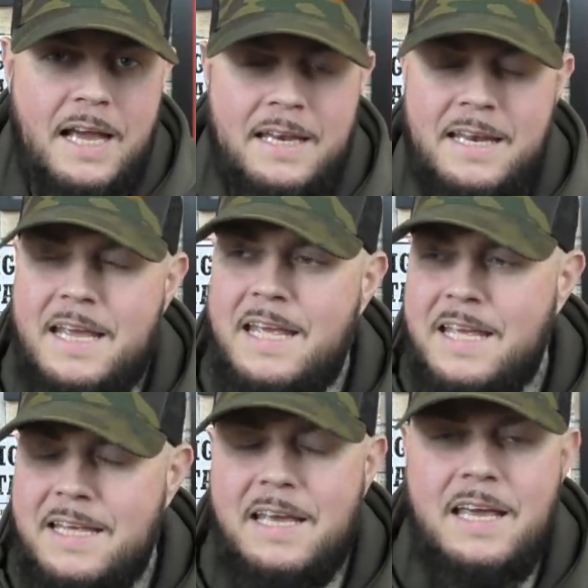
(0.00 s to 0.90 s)
and
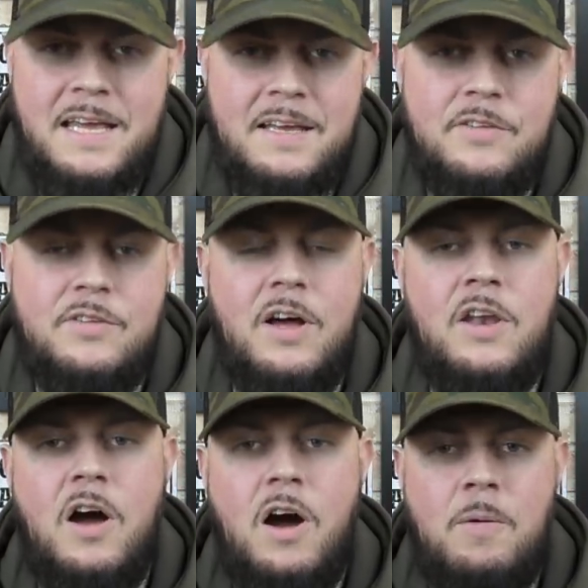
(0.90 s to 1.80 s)
he is
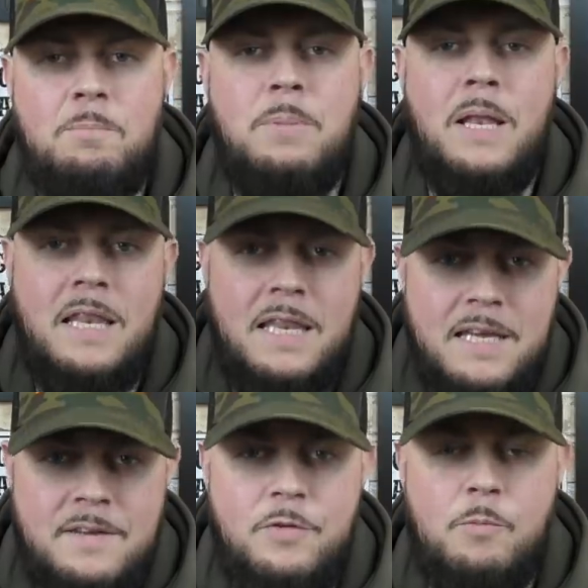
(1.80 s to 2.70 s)
an
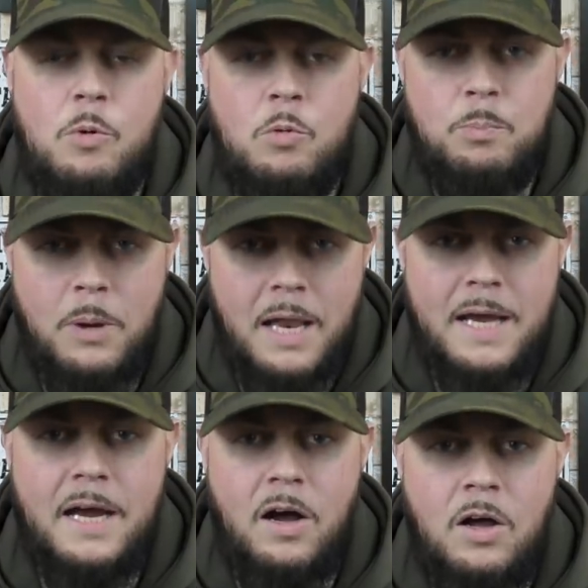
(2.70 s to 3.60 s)
unbelievable
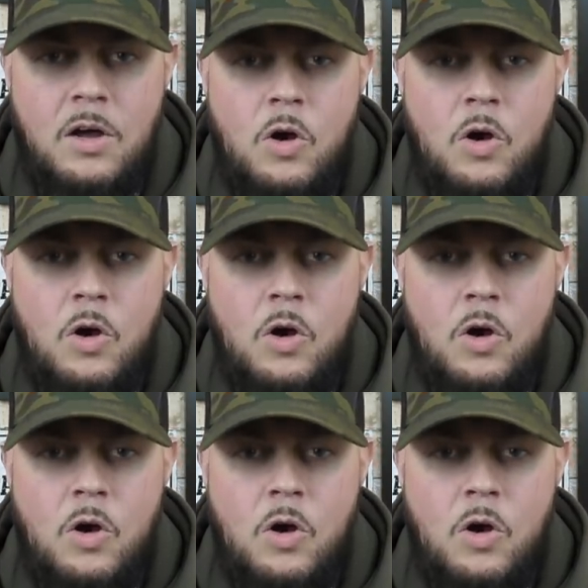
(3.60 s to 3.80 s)
player